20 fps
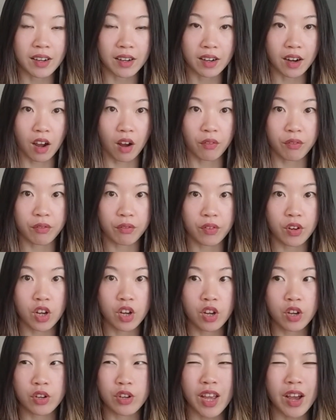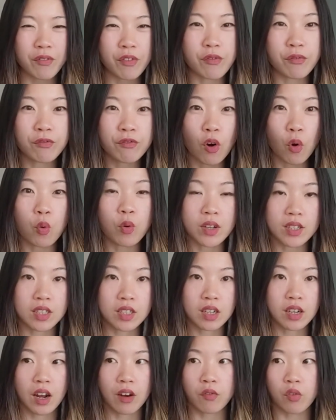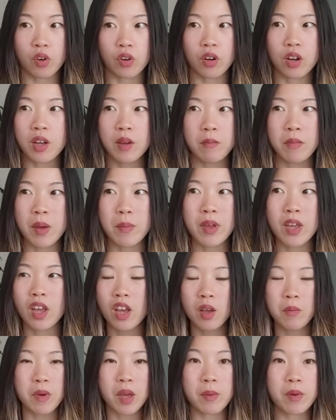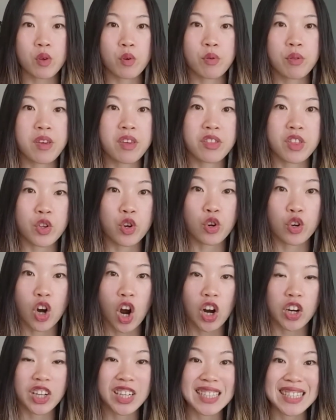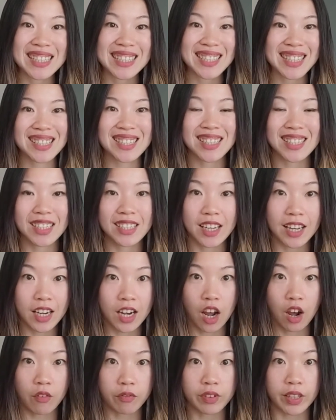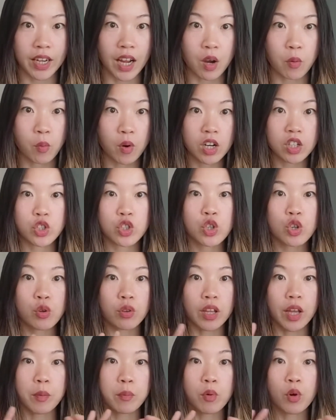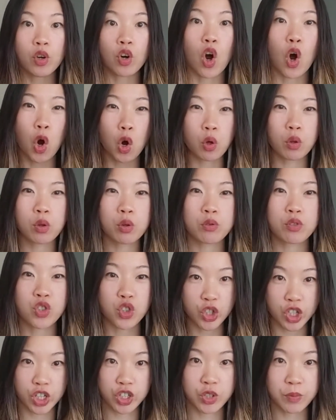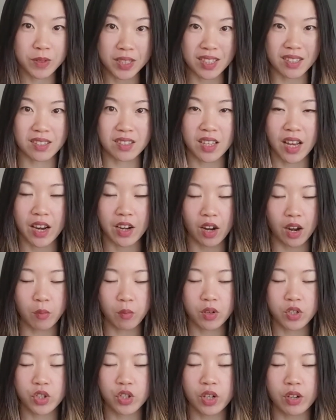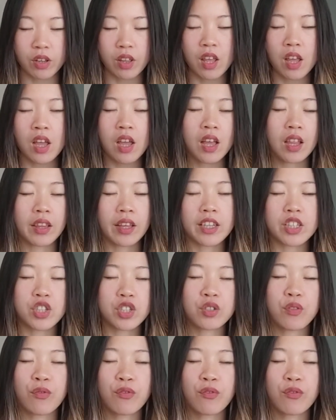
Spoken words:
enough, you haven't focused enough, or maybe you think that you're not consistent enough. Like, I want you to put all those judgments aside. I want you to just